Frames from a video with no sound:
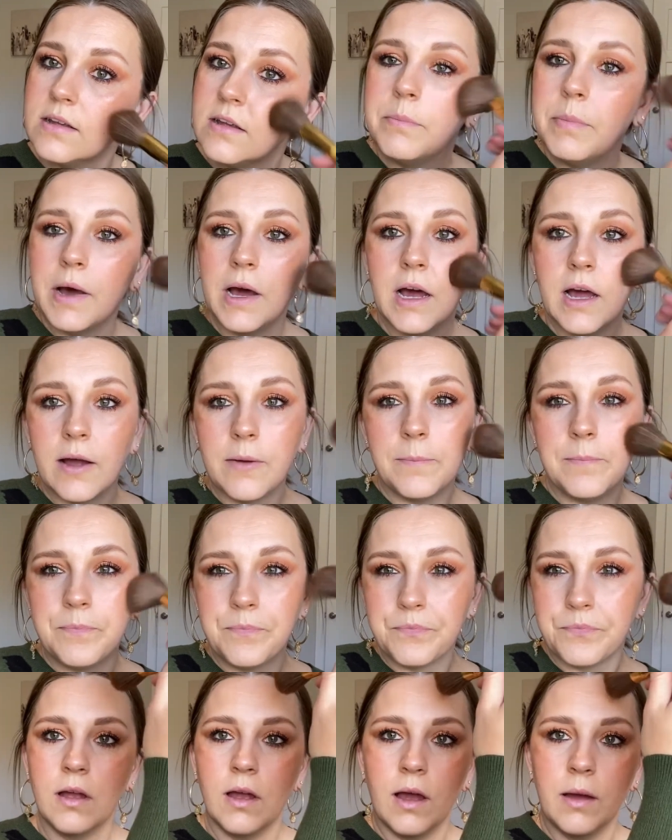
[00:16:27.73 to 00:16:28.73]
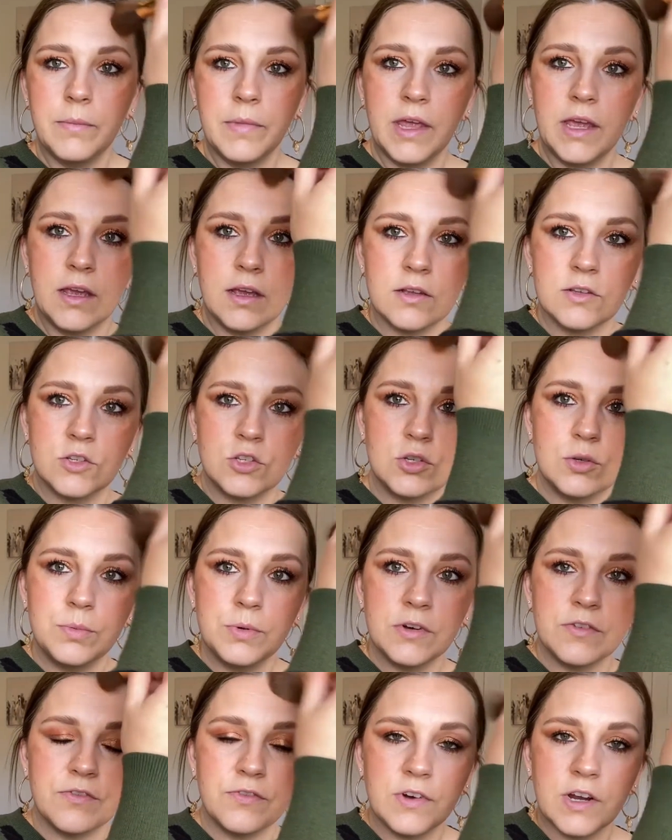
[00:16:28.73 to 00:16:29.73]
But I'm like
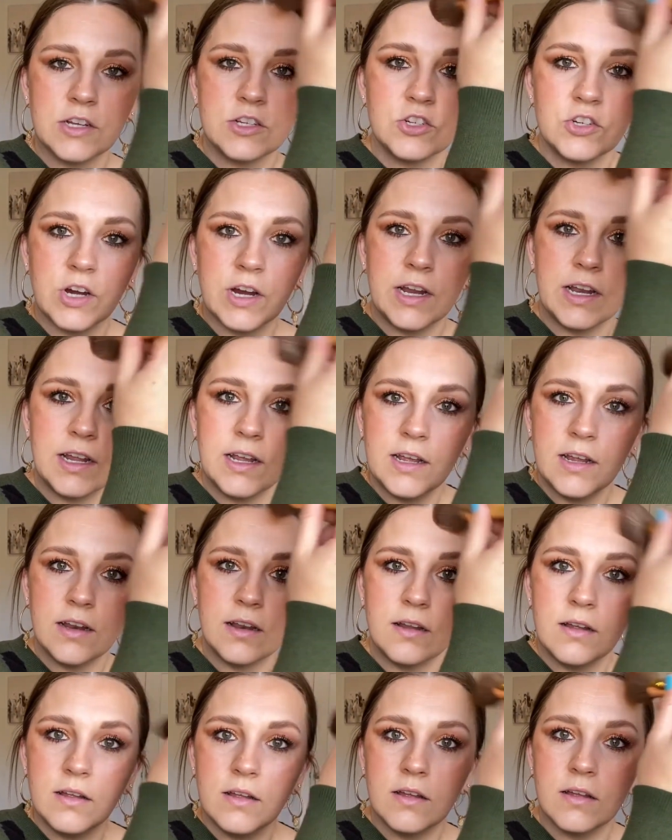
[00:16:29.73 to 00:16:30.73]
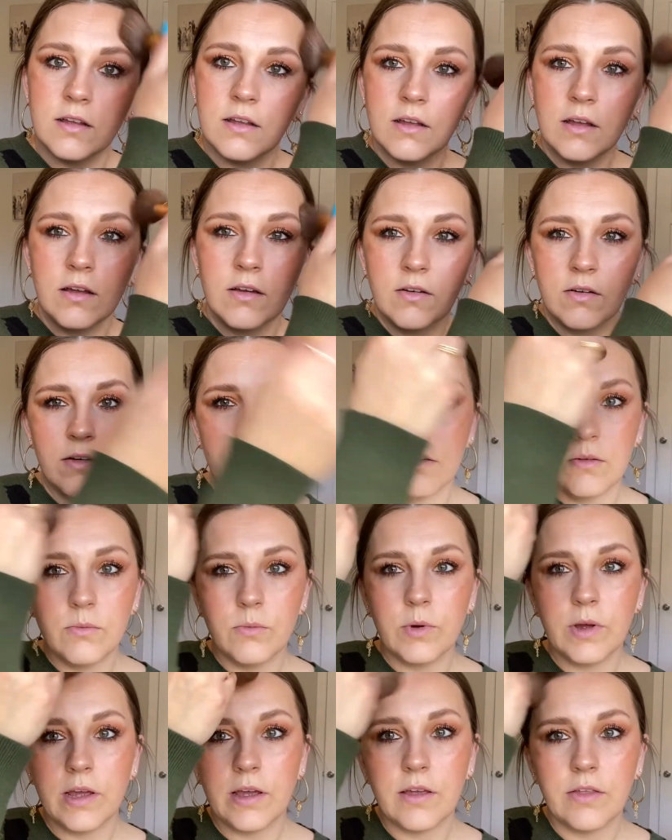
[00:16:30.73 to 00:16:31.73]
super frustrated
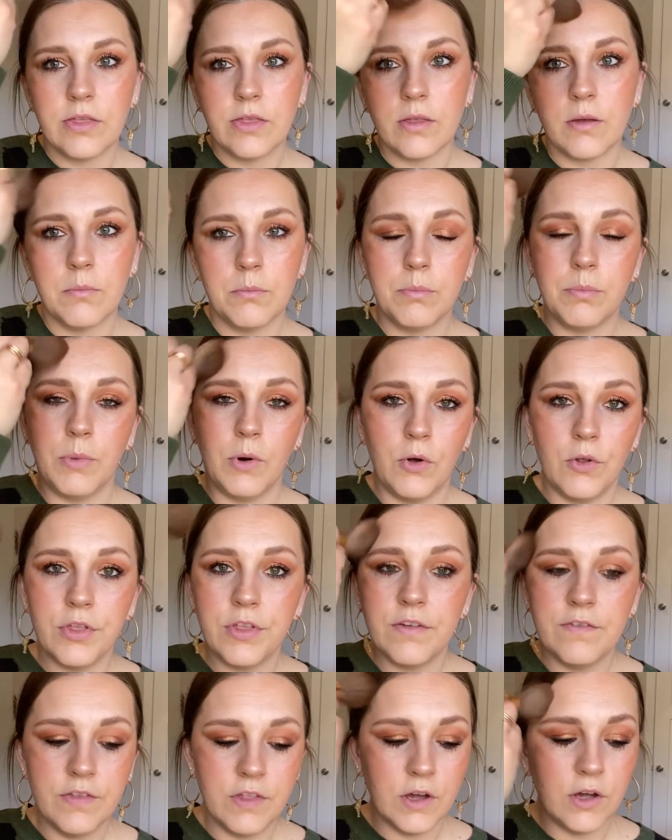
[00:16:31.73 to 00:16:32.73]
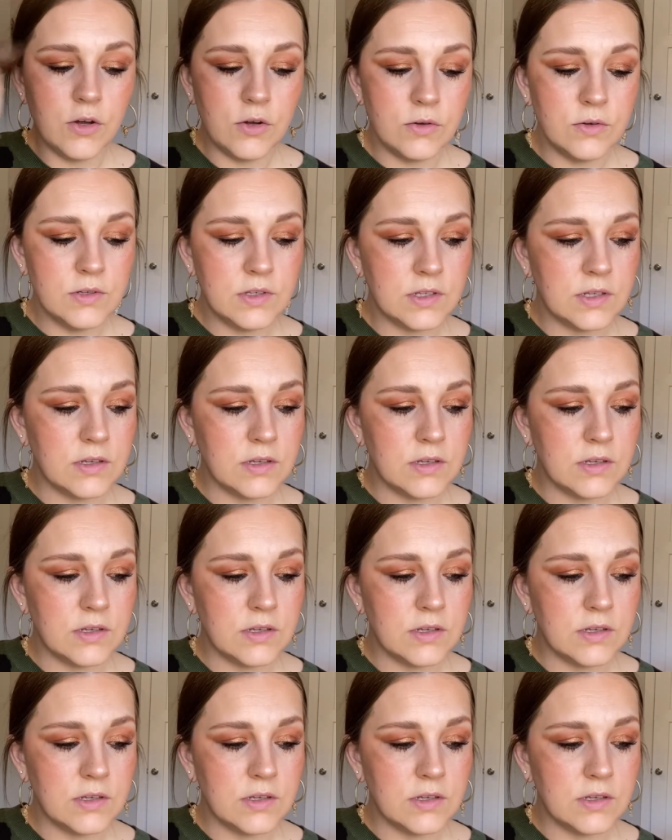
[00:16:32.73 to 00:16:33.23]
with both of those